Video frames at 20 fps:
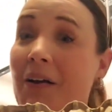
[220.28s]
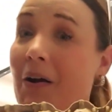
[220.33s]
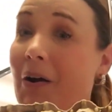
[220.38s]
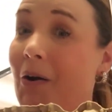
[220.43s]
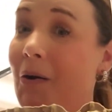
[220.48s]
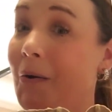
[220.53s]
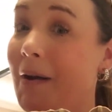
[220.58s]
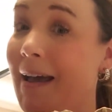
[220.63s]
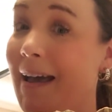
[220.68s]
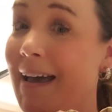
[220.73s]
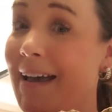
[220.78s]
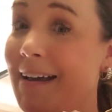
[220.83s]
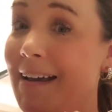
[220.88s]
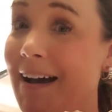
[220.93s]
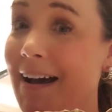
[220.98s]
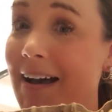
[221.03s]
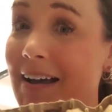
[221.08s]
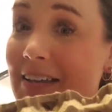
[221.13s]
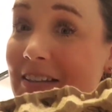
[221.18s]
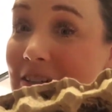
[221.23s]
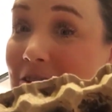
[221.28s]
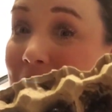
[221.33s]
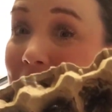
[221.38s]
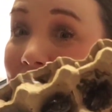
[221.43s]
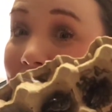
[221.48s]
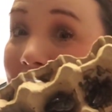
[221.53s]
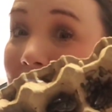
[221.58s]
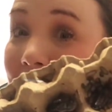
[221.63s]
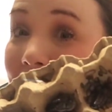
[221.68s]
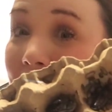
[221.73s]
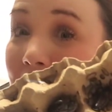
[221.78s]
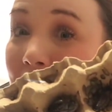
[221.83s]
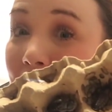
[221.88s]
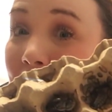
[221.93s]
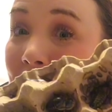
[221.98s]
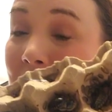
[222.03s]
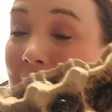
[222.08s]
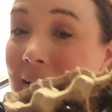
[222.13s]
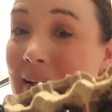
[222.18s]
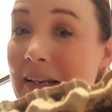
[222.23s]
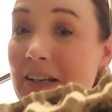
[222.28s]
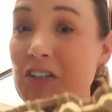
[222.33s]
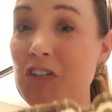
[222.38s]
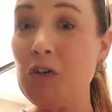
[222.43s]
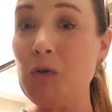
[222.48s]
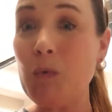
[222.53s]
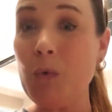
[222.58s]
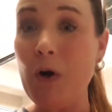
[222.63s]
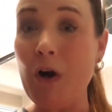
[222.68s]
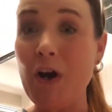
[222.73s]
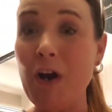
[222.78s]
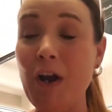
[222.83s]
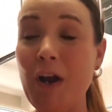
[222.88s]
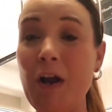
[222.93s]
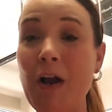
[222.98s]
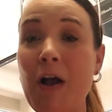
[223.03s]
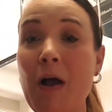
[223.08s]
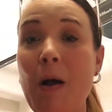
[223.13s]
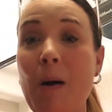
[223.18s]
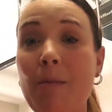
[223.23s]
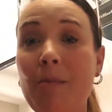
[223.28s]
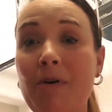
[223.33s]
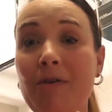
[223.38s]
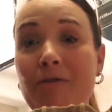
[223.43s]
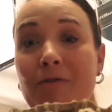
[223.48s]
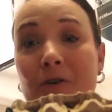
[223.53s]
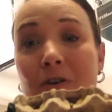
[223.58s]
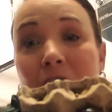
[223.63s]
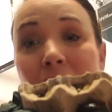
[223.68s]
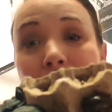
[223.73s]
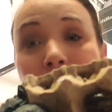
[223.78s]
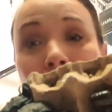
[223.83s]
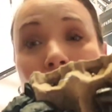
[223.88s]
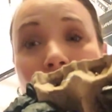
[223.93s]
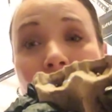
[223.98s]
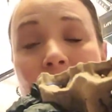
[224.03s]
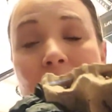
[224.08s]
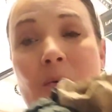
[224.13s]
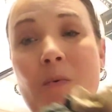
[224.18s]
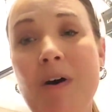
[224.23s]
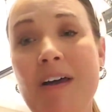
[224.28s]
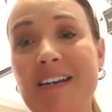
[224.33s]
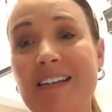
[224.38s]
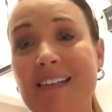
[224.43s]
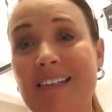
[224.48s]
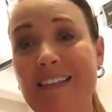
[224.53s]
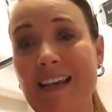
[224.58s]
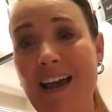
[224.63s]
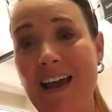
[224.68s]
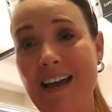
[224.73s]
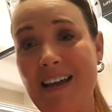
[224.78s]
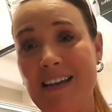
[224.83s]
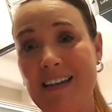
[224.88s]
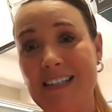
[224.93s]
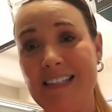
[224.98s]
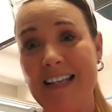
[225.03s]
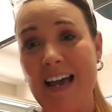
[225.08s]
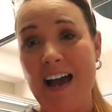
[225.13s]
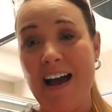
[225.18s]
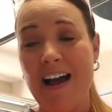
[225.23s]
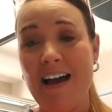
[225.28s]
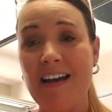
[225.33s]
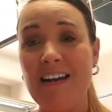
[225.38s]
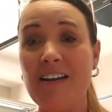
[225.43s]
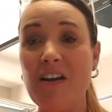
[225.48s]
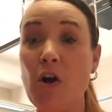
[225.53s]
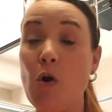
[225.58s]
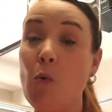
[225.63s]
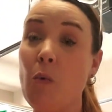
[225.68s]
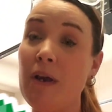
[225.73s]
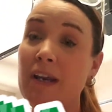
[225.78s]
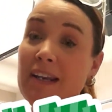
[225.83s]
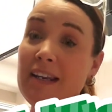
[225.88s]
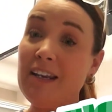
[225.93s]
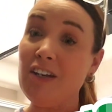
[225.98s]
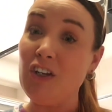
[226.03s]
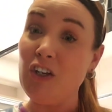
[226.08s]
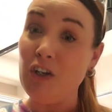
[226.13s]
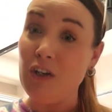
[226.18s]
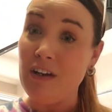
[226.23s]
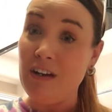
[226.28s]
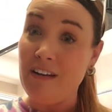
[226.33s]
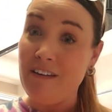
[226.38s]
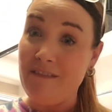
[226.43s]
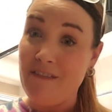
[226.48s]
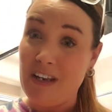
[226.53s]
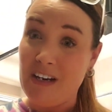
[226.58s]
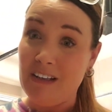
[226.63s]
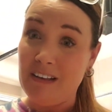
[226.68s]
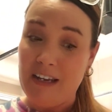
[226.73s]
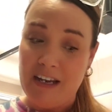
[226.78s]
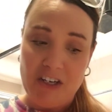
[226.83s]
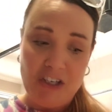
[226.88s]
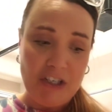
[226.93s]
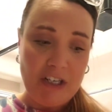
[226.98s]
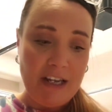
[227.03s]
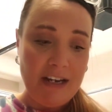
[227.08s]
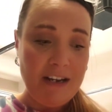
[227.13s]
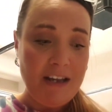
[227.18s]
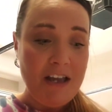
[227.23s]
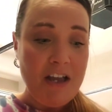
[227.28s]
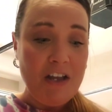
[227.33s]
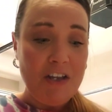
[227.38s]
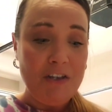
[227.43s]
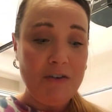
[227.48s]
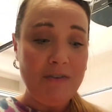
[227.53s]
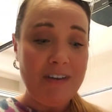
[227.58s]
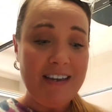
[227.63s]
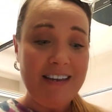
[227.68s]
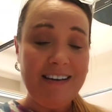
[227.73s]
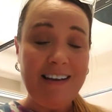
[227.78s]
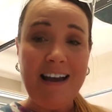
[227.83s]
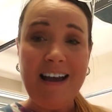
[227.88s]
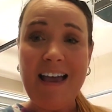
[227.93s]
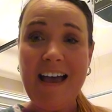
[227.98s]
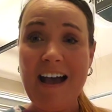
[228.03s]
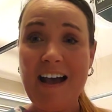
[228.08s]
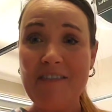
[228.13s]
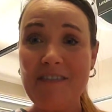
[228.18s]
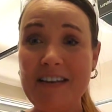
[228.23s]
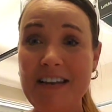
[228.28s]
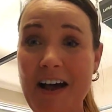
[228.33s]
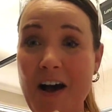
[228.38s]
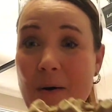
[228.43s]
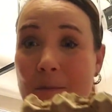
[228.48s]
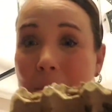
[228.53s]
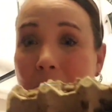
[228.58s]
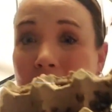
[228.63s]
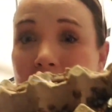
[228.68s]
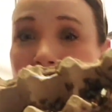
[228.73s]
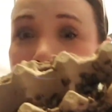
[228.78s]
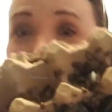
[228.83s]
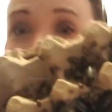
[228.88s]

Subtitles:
Okay guys, you see I'm getting to work. But first of all, I want to say is that we need good ventilation. You cannot have a bunch of